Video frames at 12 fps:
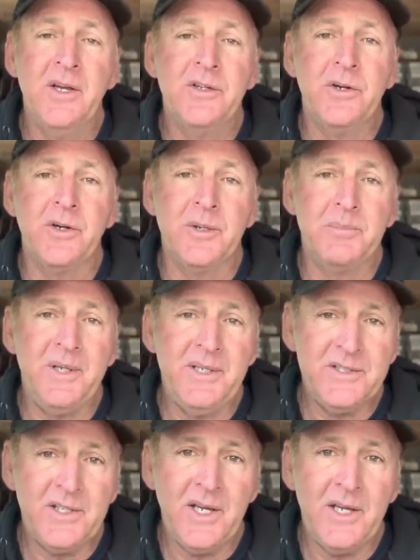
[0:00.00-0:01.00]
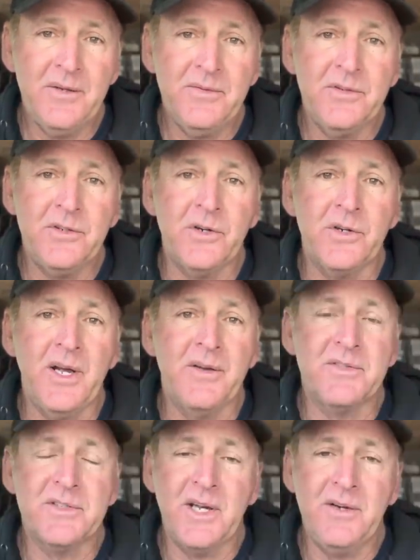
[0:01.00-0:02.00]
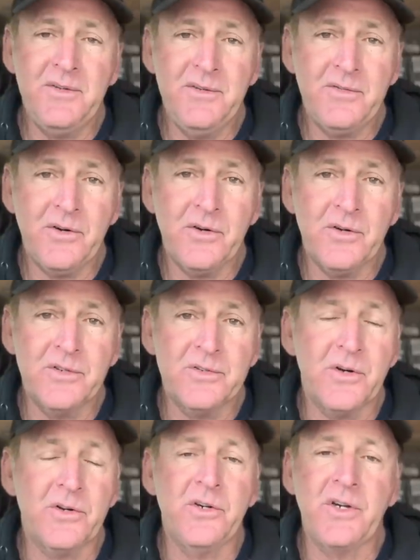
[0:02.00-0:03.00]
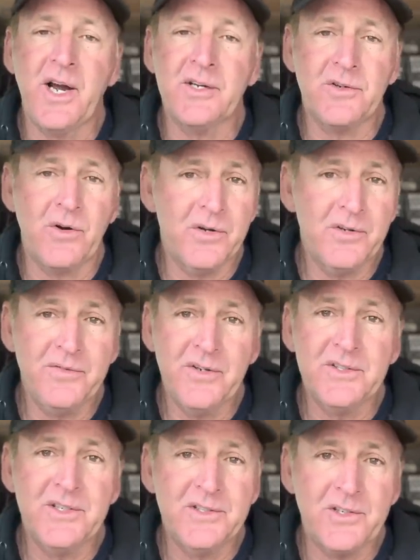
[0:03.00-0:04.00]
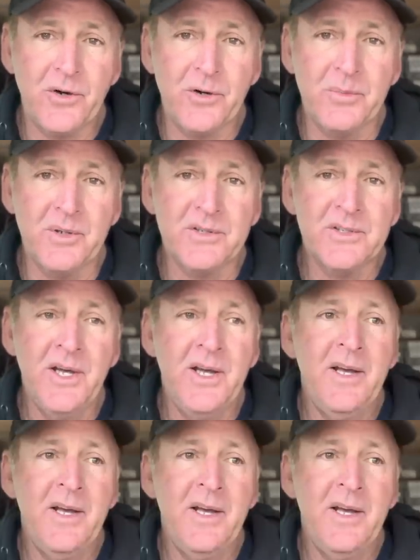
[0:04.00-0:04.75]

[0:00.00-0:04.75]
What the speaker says: You're going to be safe. You're going to have safety first, or you guys aren't going to fish these tournaments.